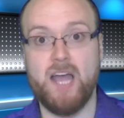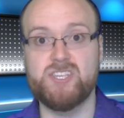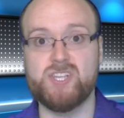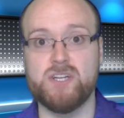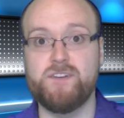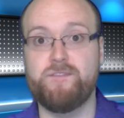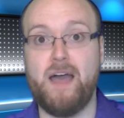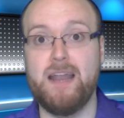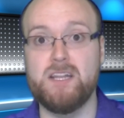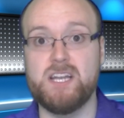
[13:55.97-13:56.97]
and started
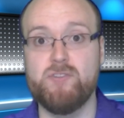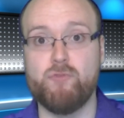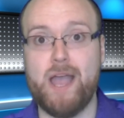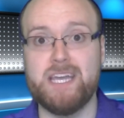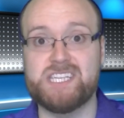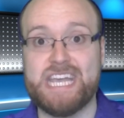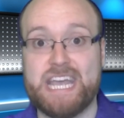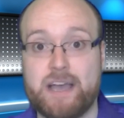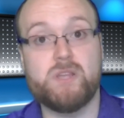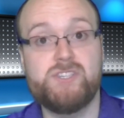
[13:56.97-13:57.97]
violently
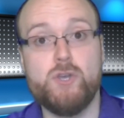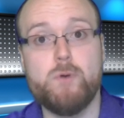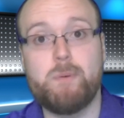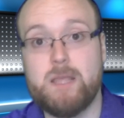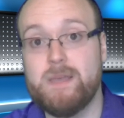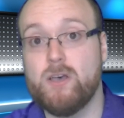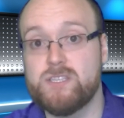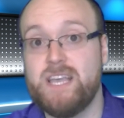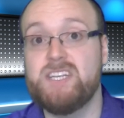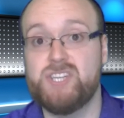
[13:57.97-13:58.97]
rioting, presumably because
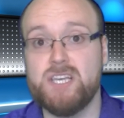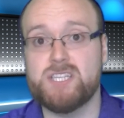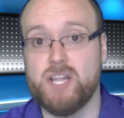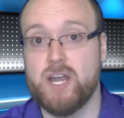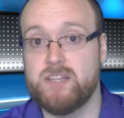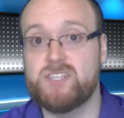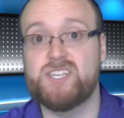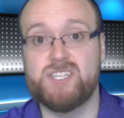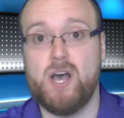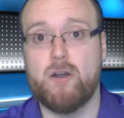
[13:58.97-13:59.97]
they just learned that
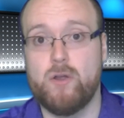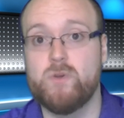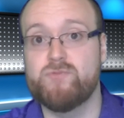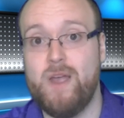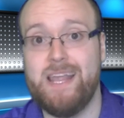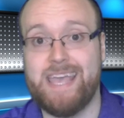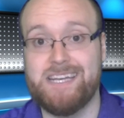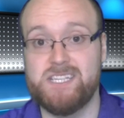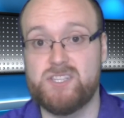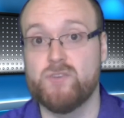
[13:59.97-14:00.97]
Cesaro was
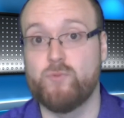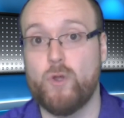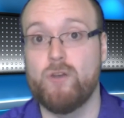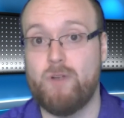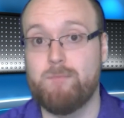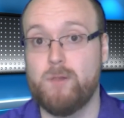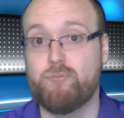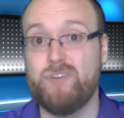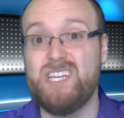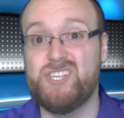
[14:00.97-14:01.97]
relegated to the Royal Rumble
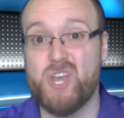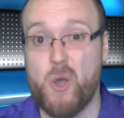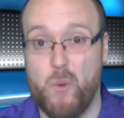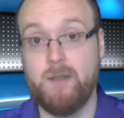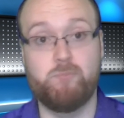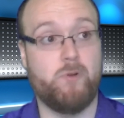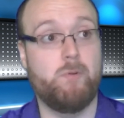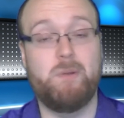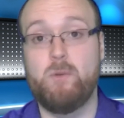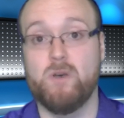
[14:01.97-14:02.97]
pre-show, and
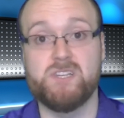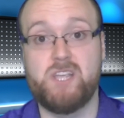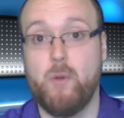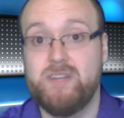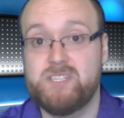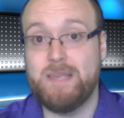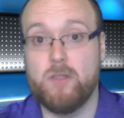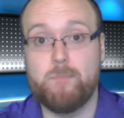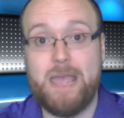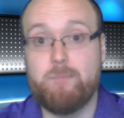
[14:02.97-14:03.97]
probably wasn't going
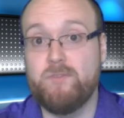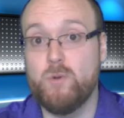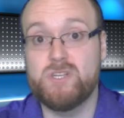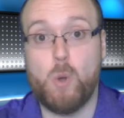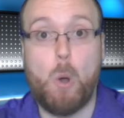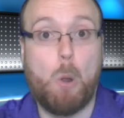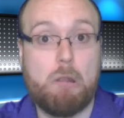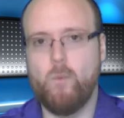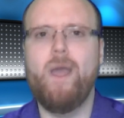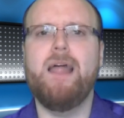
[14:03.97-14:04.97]
on the pay-per-view at
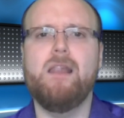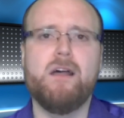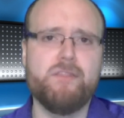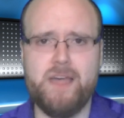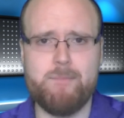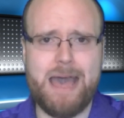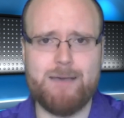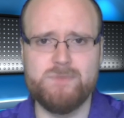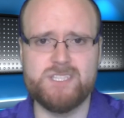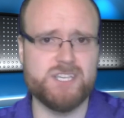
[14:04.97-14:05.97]
all. Well, them
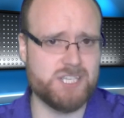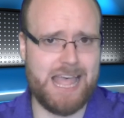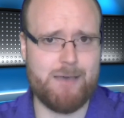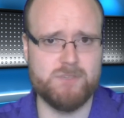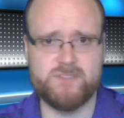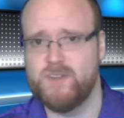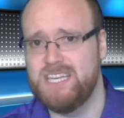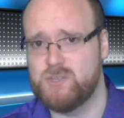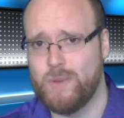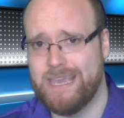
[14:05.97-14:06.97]
ams the slams for
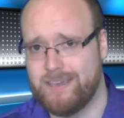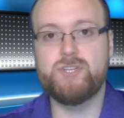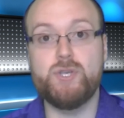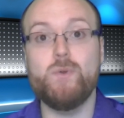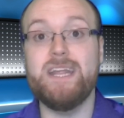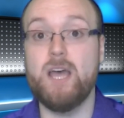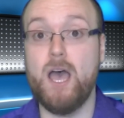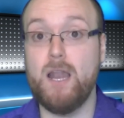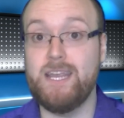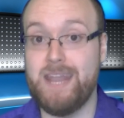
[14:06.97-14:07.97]
this week. Tune in
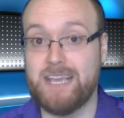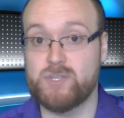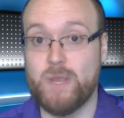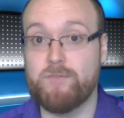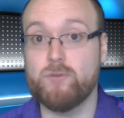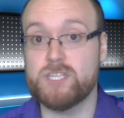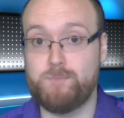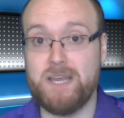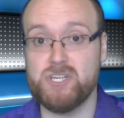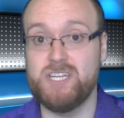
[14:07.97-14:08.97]
early next week for a
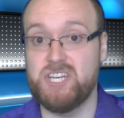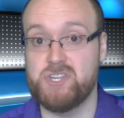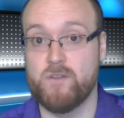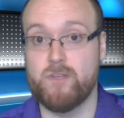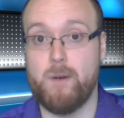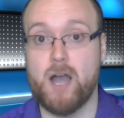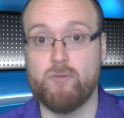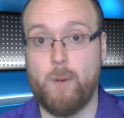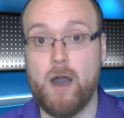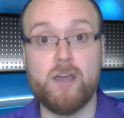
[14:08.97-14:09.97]
special edition of the
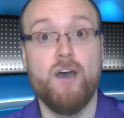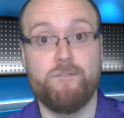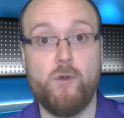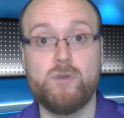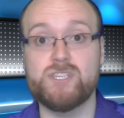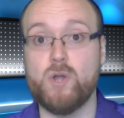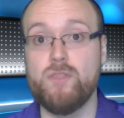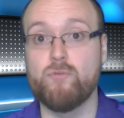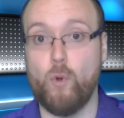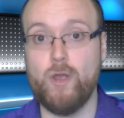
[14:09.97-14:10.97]
Remark focused on
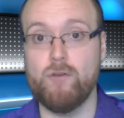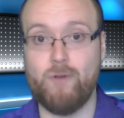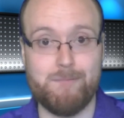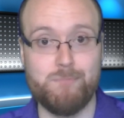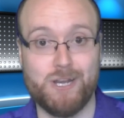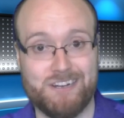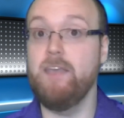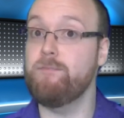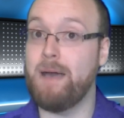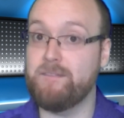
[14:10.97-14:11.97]
the Royal Rumble.
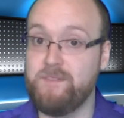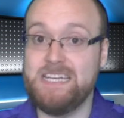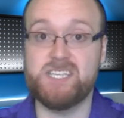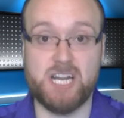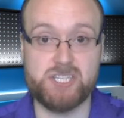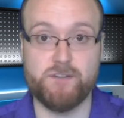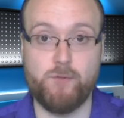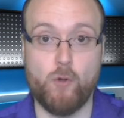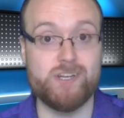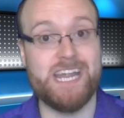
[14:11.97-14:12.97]
If my feet touch the
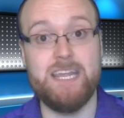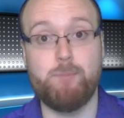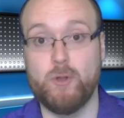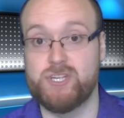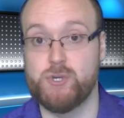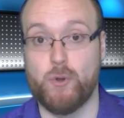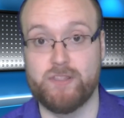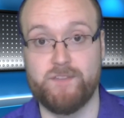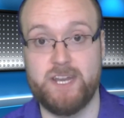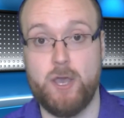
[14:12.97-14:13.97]
floor at any point during the
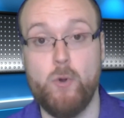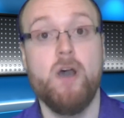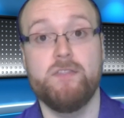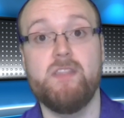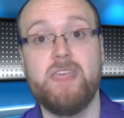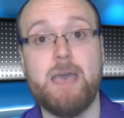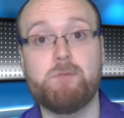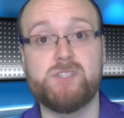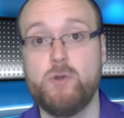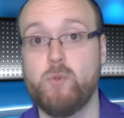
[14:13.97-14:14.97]
video, then the
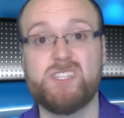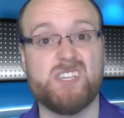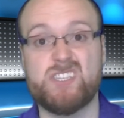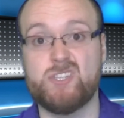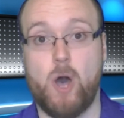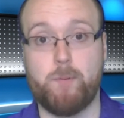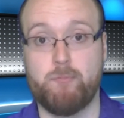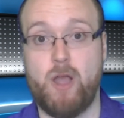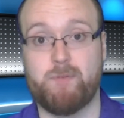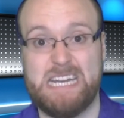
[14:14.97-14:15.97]
episode will just stop
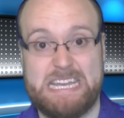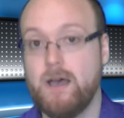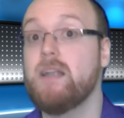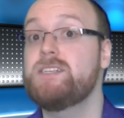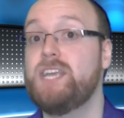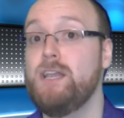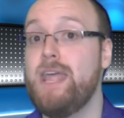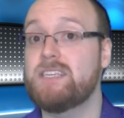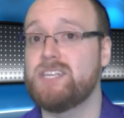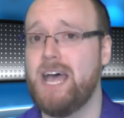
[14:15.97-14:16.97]
abruptly. Until
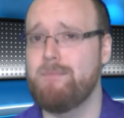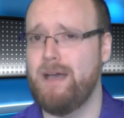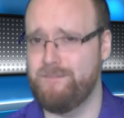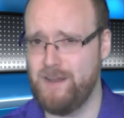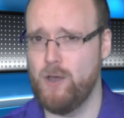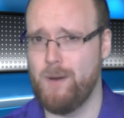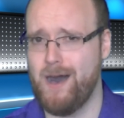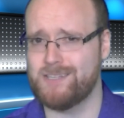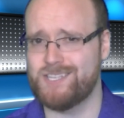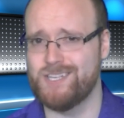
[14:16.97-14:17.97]
next time, my fellow
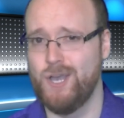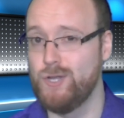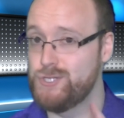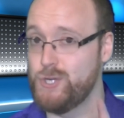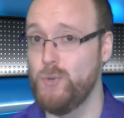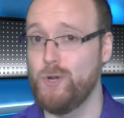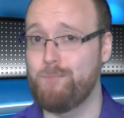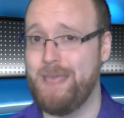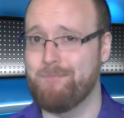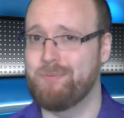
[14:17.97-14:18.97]
Marks, toodle pip.